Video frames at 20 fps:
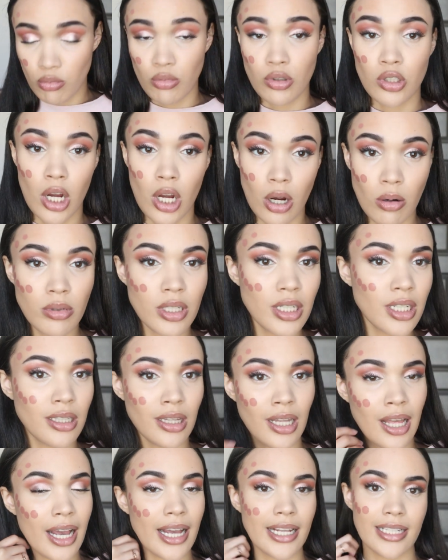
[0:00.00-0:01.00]
You don't need a
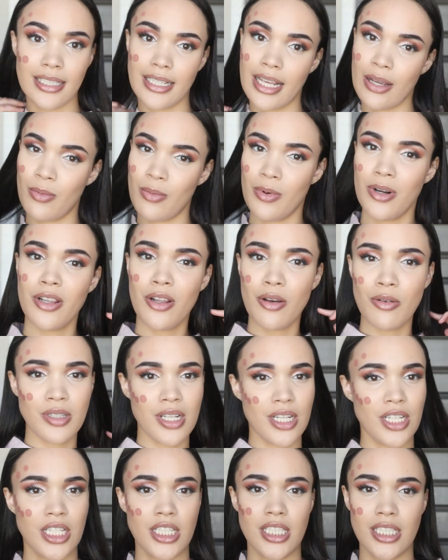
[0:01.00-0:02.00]
lot. It's like one of those
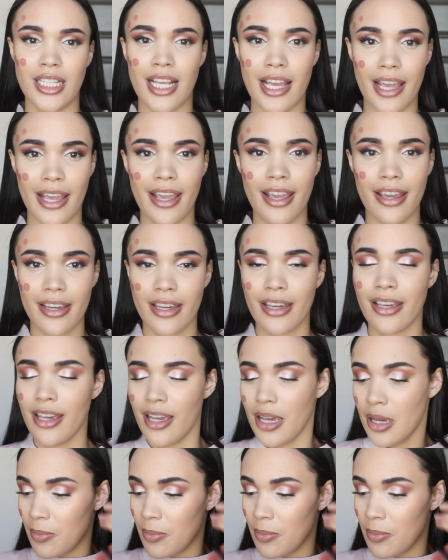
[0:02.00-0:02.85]
that's just like